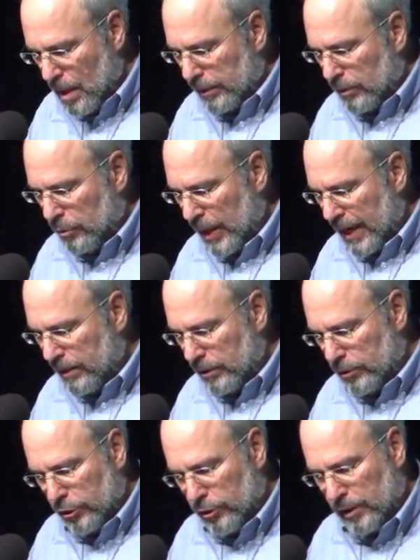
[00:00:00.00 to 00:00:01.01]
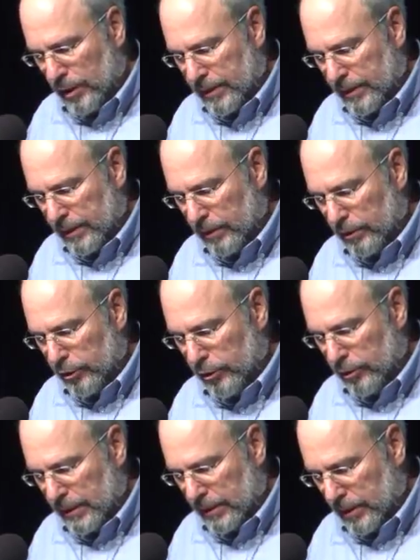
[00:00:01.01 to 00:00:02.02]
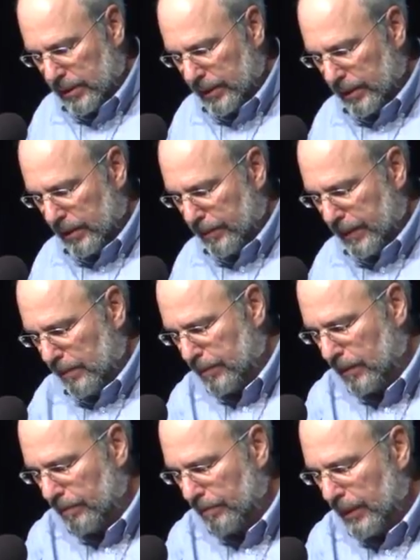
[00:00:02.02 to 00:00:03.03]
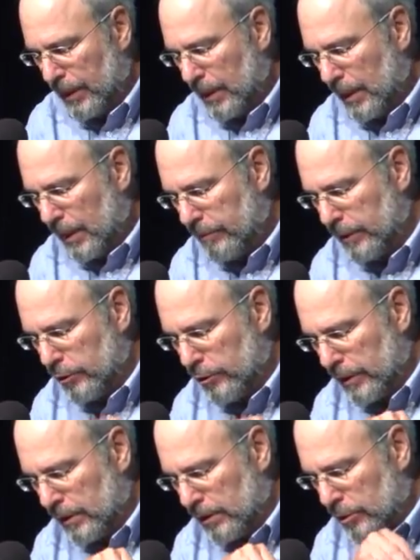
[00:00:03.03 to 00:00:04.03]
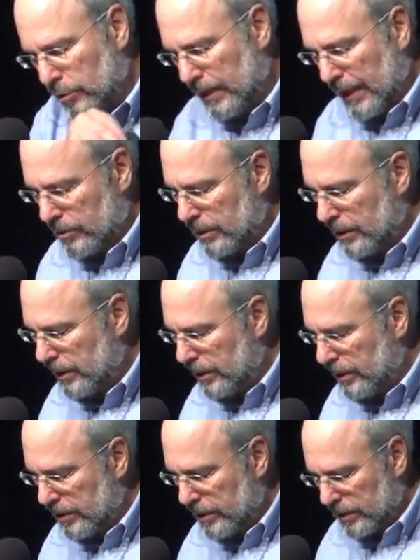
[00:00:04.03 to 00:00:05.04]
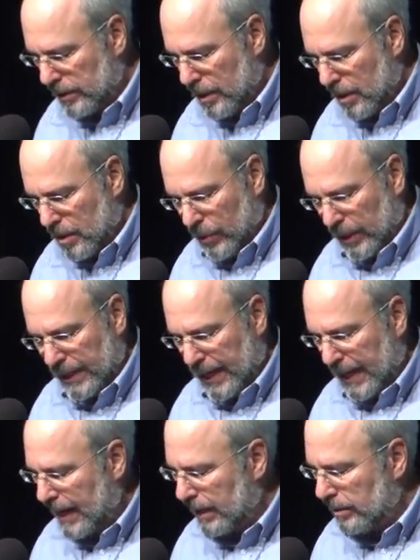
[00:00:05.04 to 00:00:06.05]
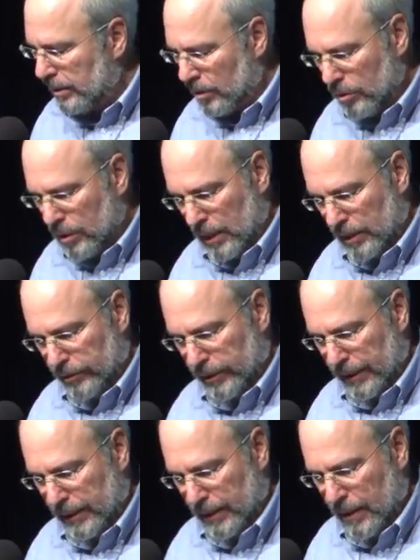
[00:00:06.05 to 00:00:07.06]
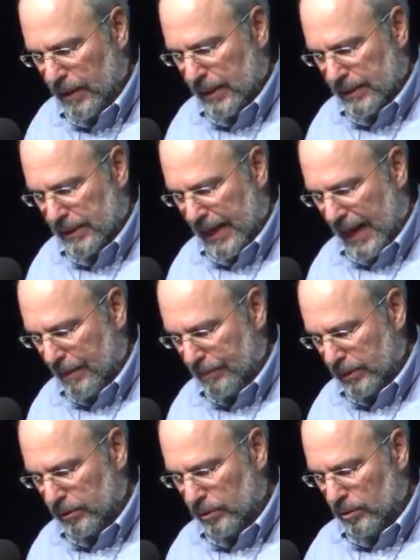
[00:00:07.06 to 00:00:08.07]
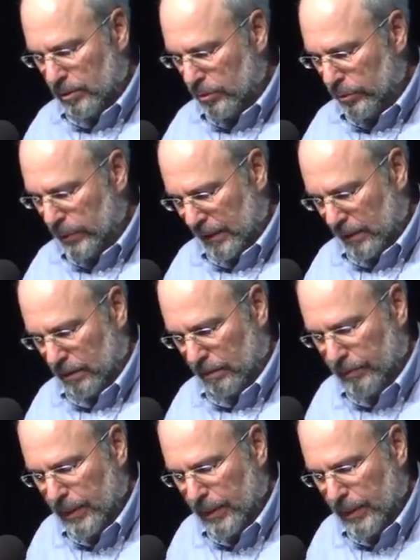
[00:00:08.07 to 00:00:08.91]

The way the Jews are still Jews and are still a people, even during the 2,000 years when they had no country, is an absolute riddle.